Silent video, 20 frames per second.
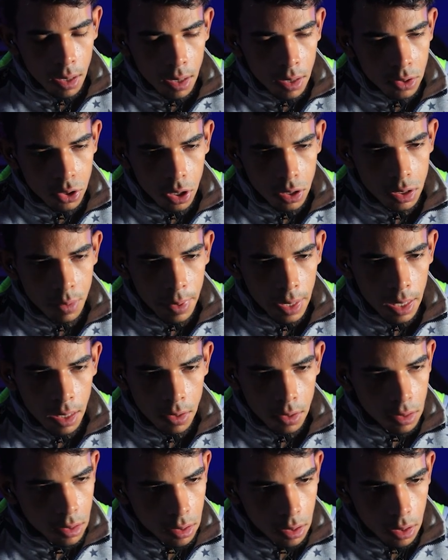just to make
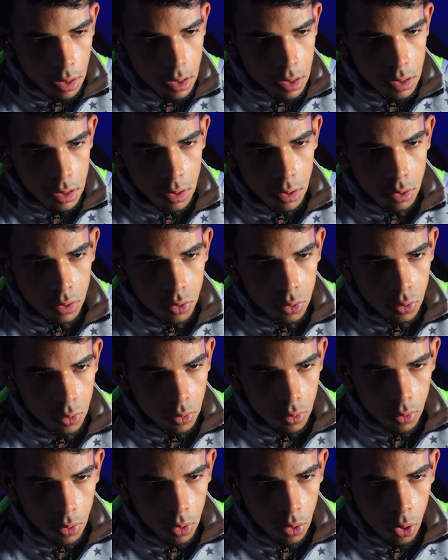it easier
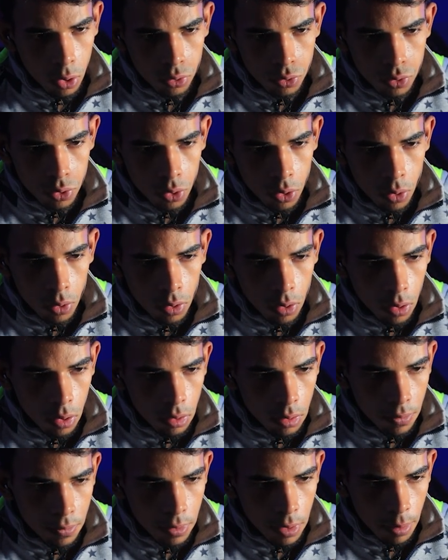to control
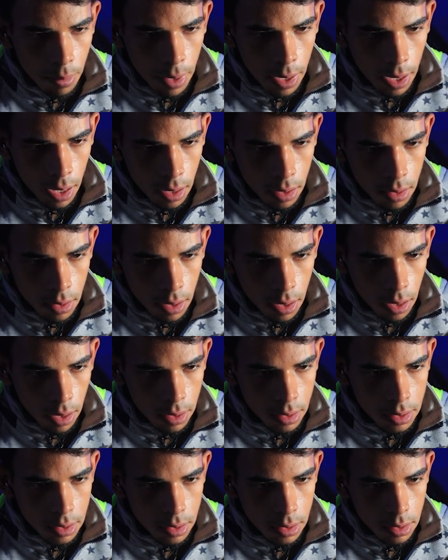all of them. And
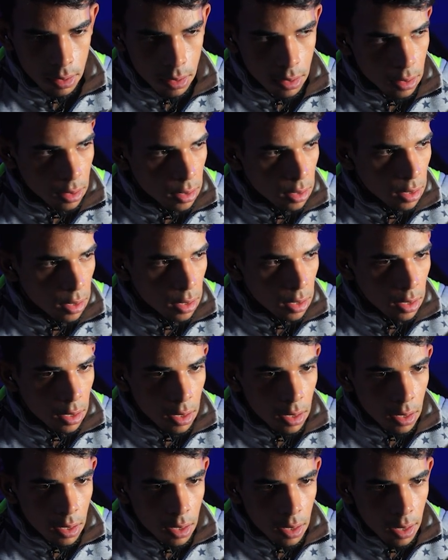let's
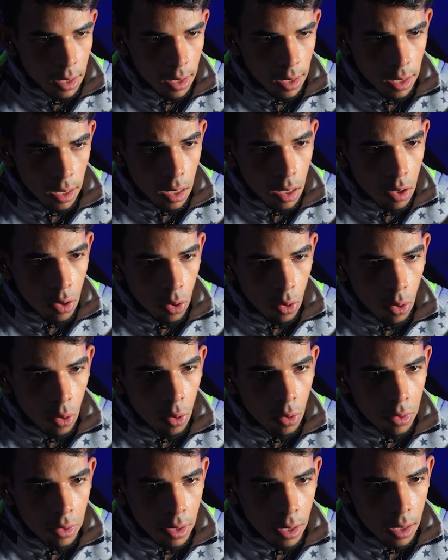link
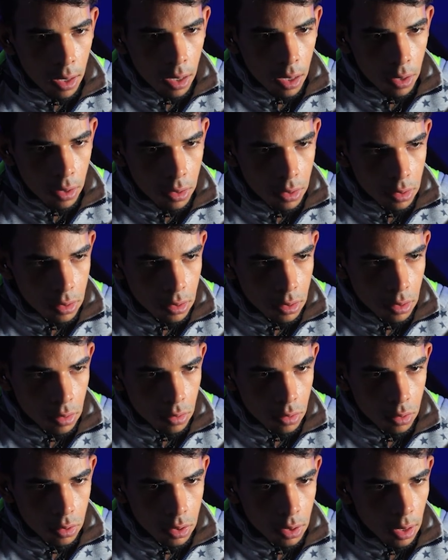all the layers
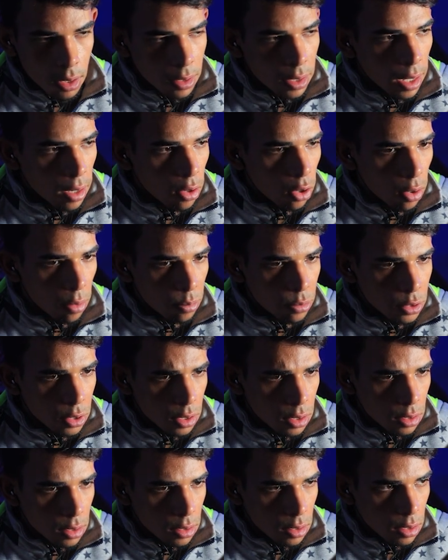to the null
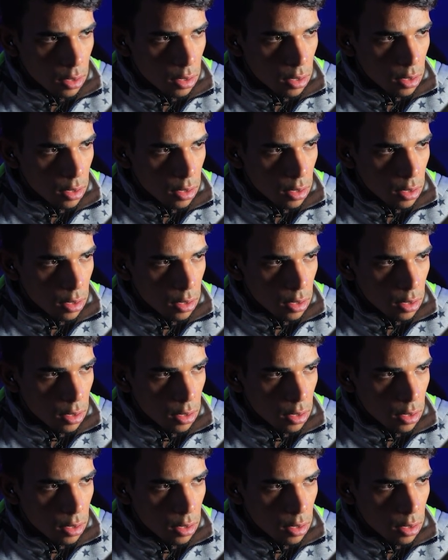object.